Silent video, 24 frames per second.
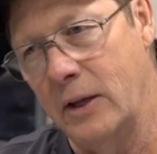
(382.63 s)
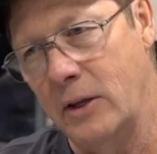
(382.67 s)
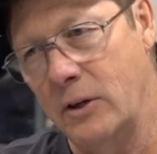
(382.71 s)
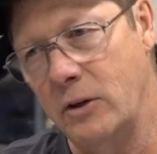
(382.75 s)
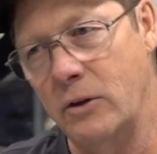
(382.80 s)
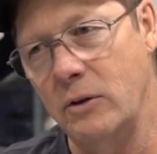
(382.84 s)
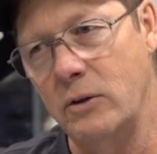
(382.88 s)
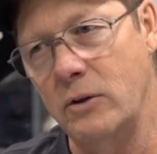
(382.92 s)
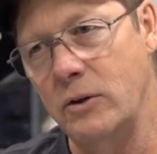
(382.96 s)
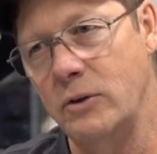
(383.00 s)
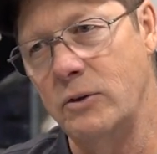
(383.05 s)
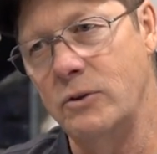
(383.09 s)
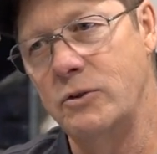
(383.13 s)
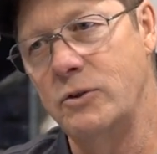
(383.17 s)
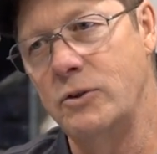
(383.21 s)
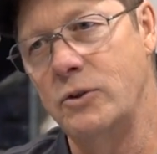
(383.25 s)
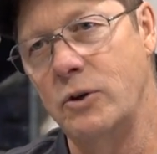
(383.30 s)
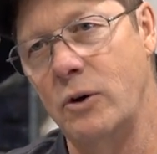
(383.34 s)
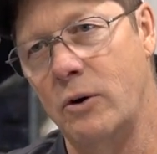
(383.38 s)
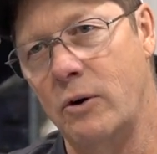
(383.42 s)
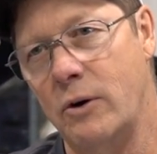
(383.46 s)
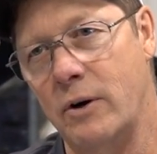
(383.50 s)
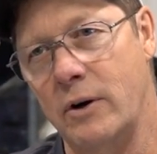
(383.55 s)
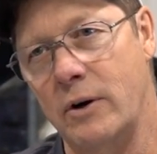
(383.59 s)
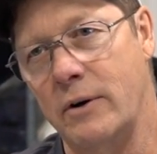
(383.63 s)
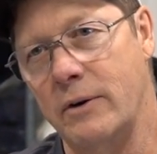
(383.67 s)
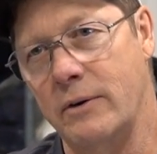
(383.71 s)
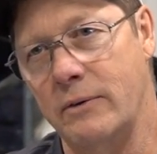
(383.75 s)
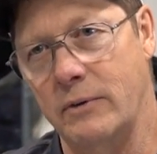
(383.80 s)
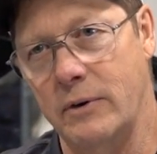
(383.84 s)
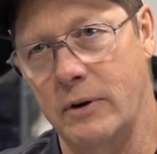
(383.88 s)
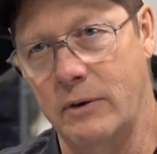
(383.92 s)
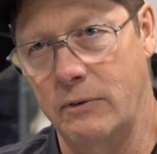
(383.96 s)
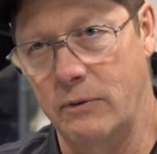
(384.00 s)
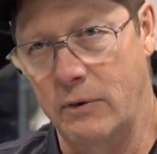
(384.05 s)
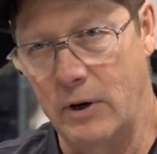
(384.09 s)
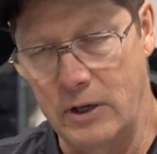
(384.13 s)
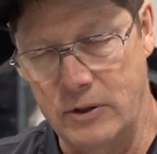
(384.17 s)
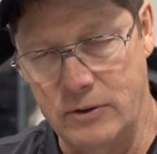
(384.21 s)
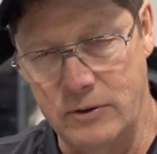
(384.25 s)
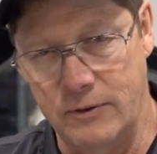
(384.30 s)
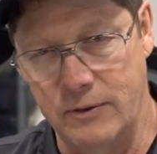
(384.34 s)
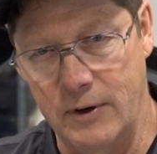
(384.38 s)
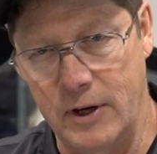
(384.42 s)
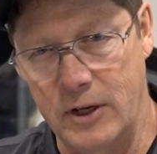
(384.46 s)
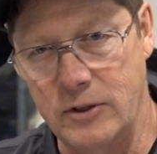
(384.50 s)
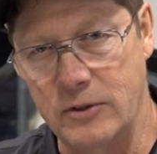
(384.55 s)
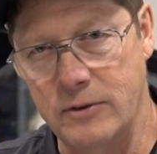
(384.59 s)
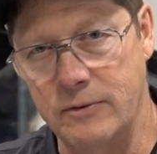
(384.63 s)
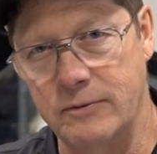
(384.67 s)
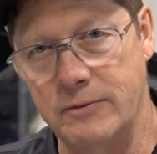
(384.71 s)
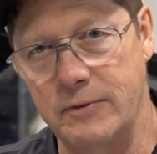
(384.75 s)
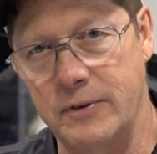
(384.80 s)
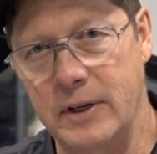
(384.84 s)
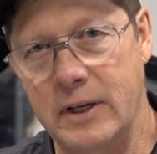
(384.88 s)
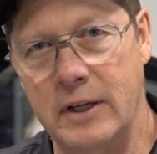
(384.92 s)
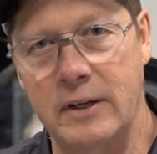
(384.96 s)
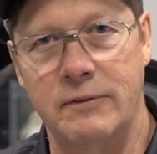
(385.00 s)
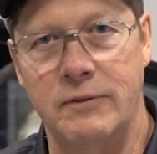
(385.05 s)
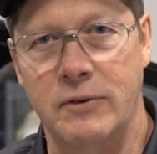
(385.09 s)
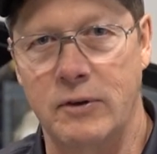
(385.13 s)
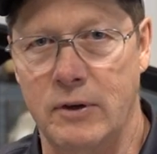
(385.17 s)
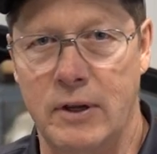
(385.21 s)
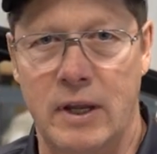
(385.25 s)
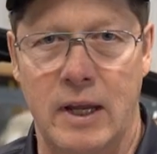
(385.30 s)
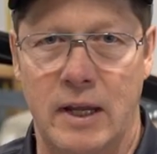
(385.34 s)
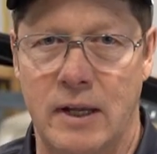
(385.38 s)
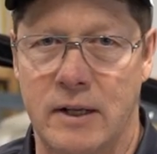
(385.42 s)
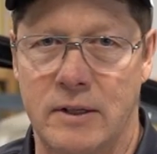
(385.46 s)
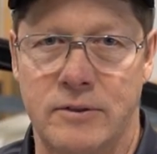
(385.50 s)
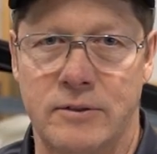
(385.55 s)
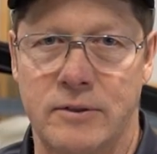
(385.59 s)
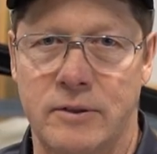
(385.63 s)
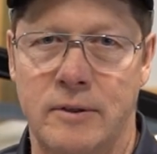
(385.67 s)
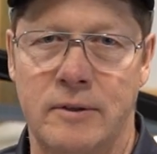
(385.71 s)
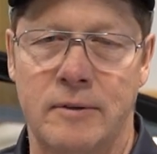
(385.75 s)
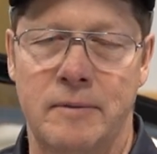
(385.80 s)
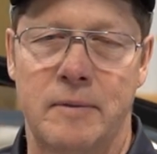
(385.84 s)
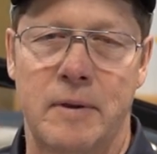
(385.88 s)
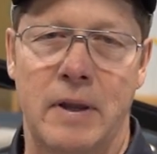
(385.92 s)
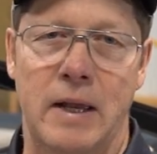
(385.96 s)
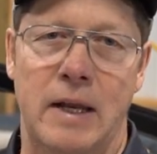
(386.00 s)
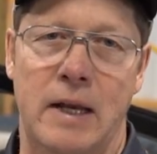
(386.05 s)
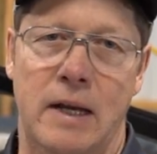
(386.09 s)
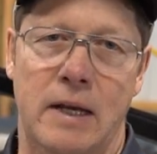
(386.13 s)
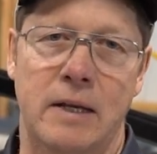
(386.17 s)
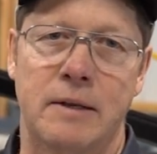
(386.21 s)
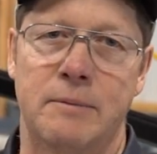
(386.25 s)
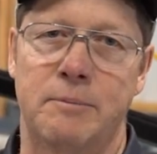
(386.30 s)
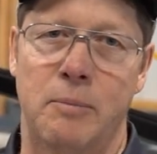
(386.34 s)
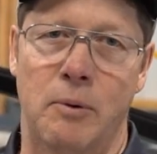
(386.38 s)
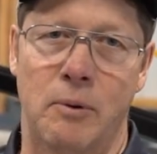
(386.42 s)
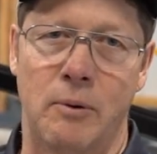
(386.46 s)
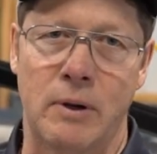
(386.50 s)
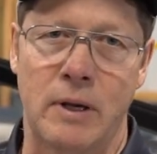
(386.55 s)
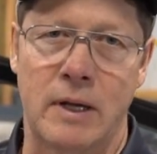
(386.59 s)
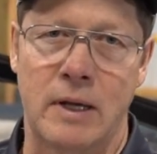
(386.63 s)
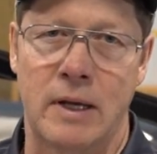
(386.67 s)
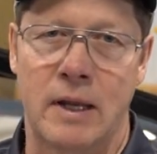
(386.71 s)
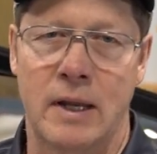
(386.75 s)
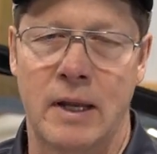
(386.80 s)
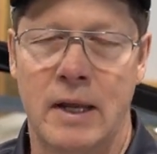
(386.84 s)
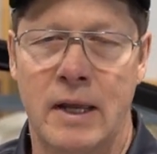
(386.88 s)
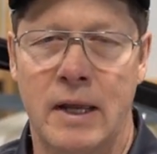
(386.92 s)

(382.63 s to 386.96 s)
you lose your reservation fee if you cancel at any point.